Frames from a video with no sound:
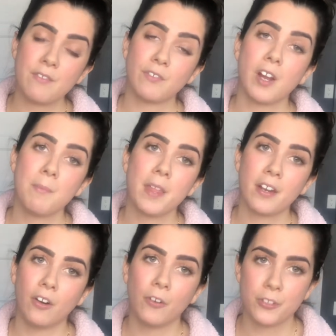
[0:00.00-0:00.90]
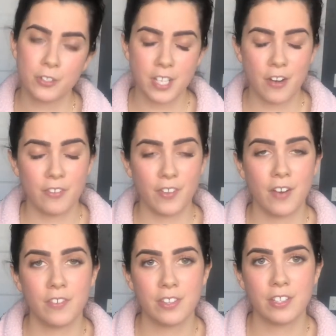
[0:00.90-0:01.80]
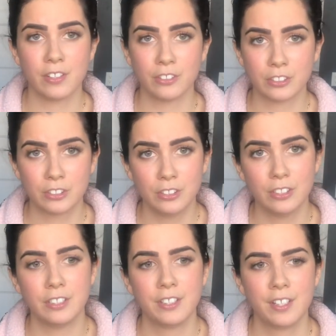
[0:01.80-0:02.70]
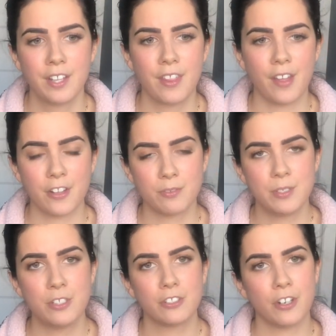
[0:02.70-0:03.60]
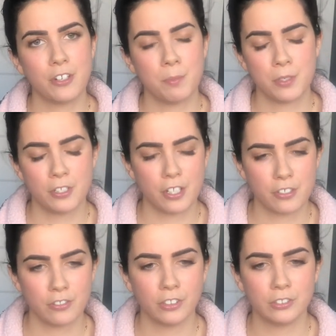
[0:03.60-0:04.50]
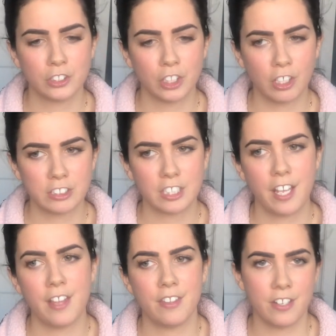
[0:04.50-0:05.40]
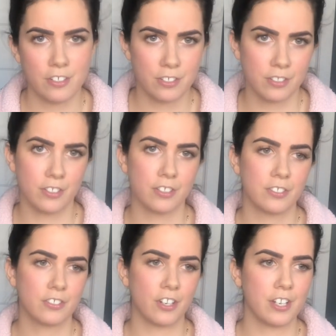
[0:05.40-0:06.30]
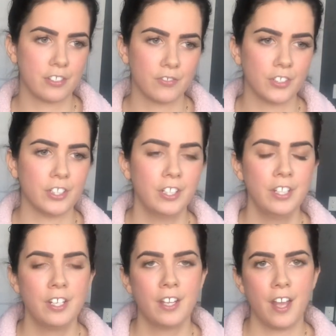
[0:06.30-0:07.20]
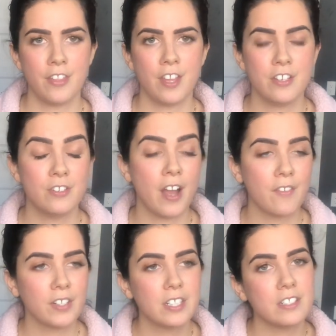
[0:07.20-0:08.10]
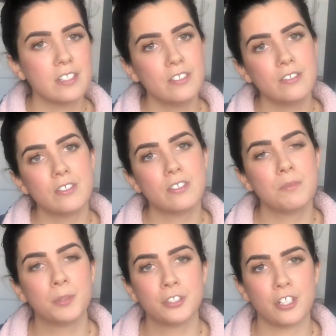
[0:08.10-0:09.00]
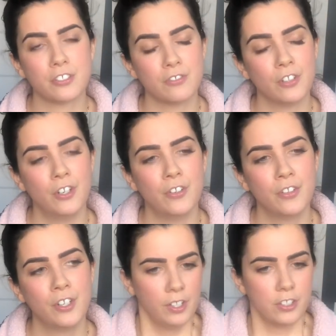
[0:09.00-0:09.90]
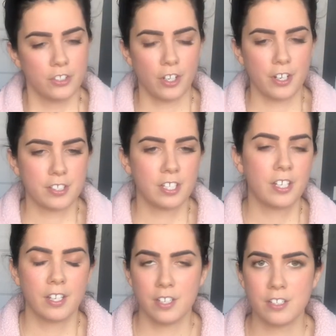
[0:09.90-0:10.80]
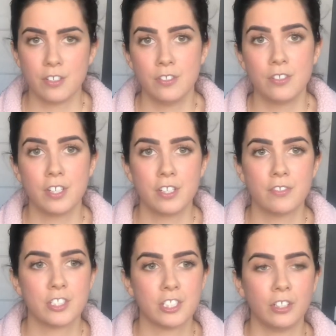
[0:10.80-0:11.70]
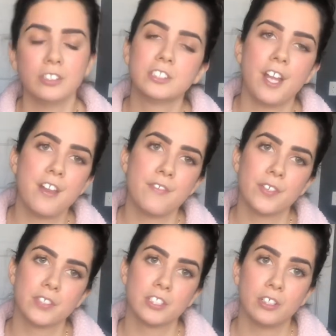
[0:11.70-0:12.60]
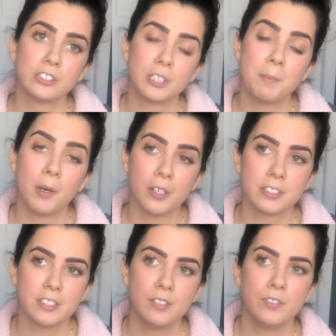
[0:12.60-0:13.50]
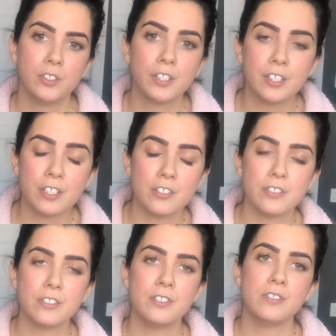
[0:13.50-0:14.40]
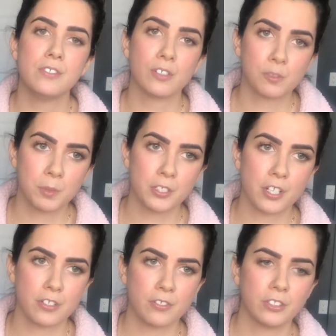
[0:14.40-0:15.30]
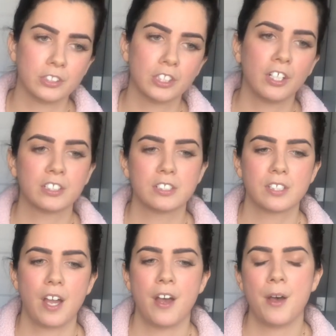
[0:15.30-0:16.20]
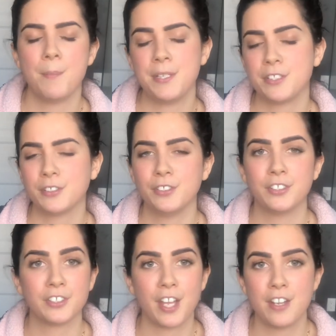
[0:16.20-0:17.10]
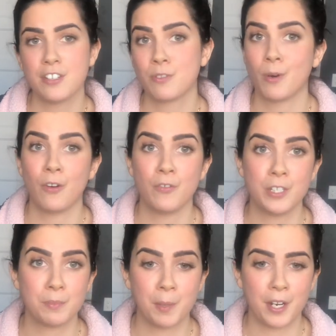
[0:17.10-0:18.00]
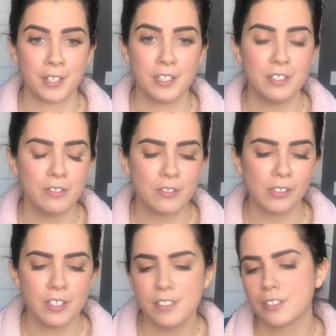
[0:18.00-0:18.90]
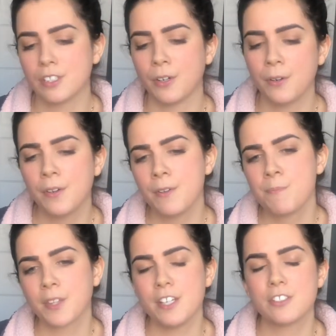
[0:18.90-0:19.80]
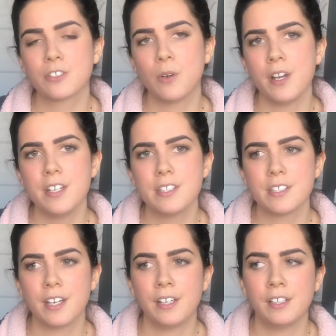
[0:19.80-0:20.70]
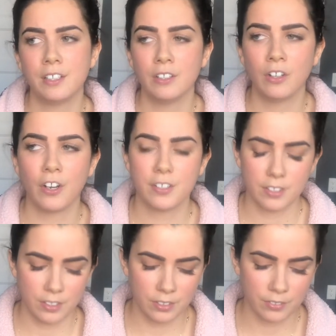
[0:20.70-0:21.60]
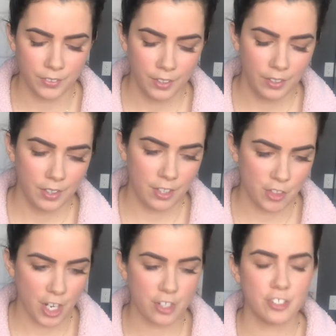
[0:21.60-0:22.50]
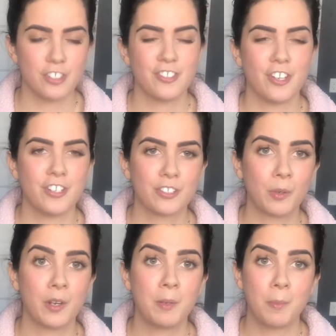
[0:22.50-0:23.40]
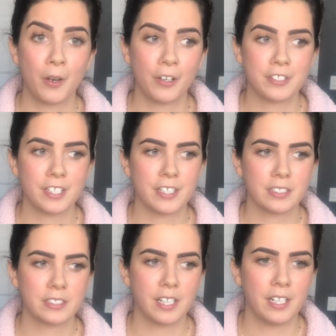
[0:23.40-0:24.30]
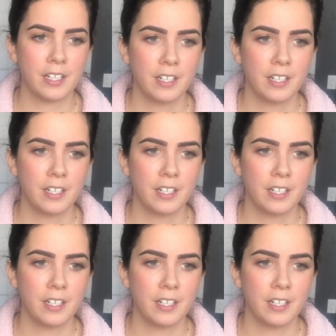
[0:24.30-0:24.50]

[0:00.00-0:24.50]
from that ultrasound, if everything looks good, that's when you start your progesterone shots and then you do your transfer. And then you have to continue to do progesterone shots until you get your results. And if your results are positive, you continue to do those progesterone shots until you're 10 to 12 weeks pregnant usually. So it's quite a lot of injections, and it's quite a process. And